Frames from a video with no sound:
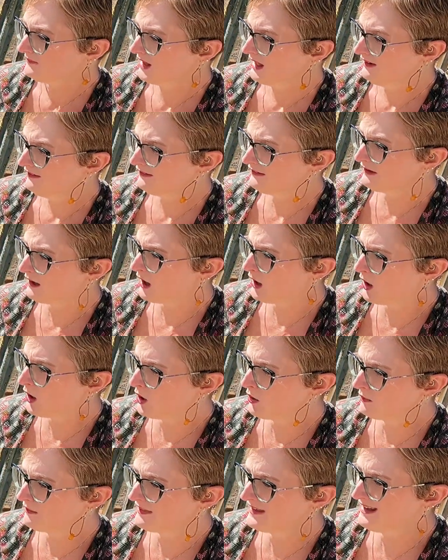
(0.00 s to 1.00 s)

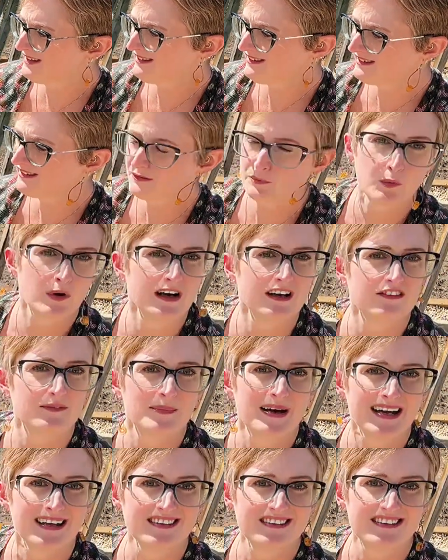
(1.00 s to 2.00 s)
So this was
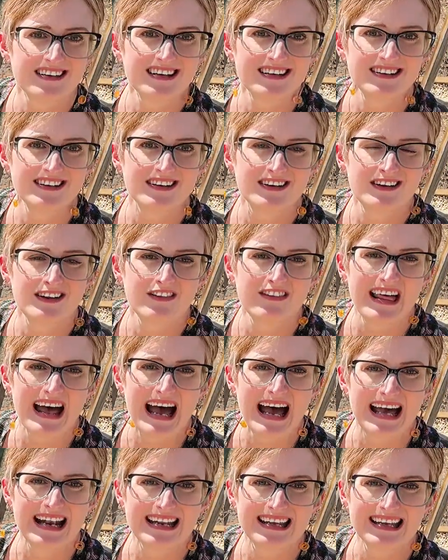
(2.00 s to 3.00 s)
my signal
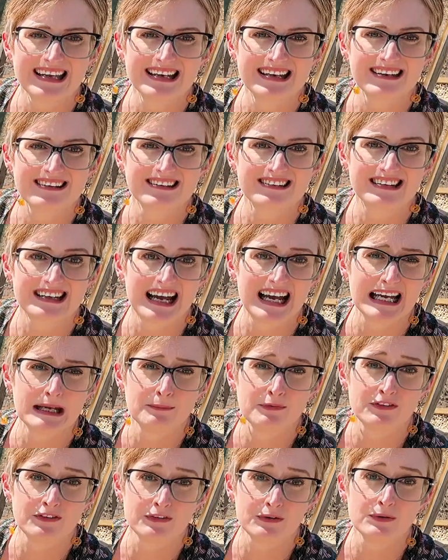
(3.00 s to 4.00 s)
that it is time
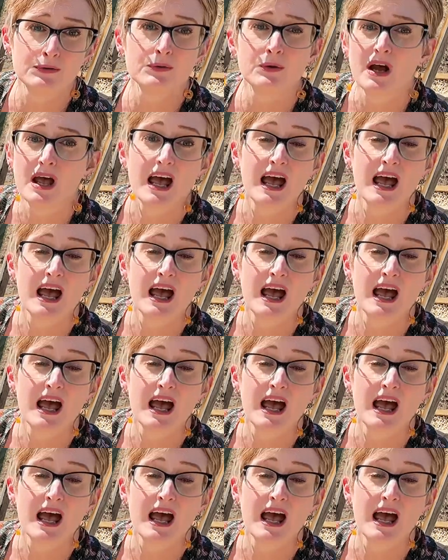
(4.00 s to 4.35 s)
to